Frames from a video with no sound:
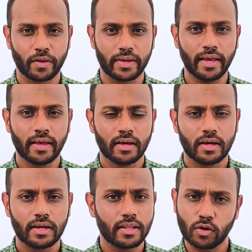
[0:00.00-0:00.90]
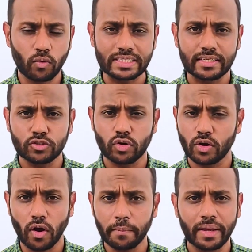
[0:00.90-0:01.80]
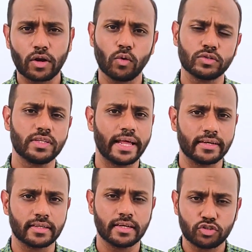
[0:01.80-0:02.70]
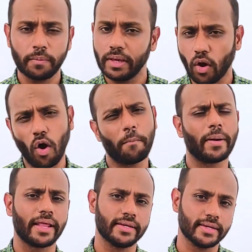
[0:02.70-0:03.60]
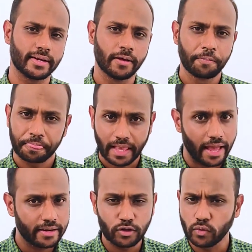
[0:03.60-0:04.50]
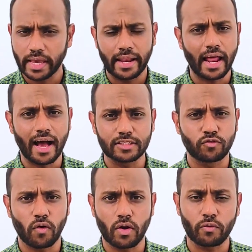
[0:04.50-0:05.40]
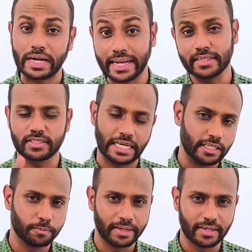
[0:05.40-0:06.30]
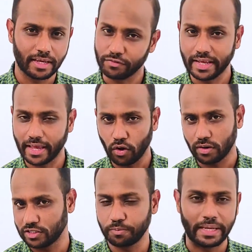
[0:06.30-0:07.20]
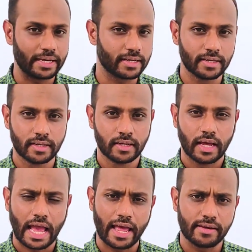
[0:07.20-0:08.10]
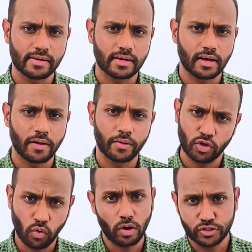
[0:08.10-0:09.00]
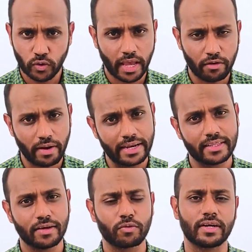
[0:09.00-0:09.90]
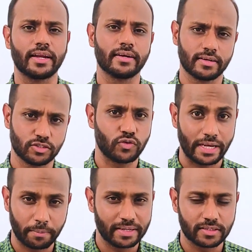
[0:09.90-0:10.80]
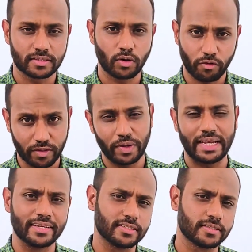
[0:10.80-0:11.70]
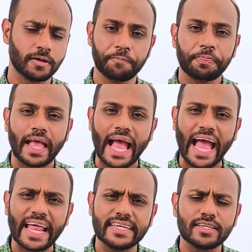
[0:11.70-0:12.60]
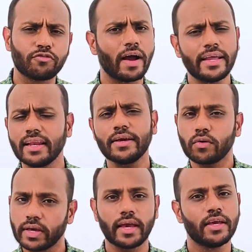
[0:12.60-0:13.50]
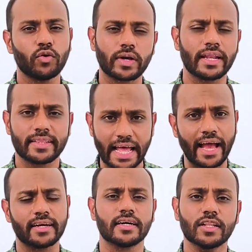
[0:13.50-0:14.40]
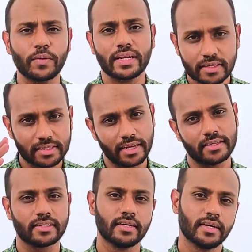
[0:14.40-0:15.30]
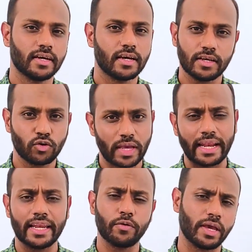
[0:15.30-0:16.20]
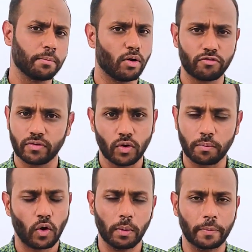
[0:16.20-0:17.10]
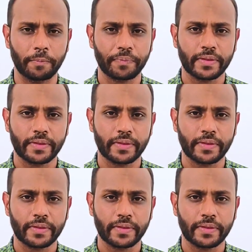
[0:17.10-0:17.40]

Okay, the question should not be closed-ended, it should be open-ended, and you can ask for written statement if they cannot speak, and you also can write the written statements of the witness, and finally, okay, you can thank the witness and you can leave him off, no problem.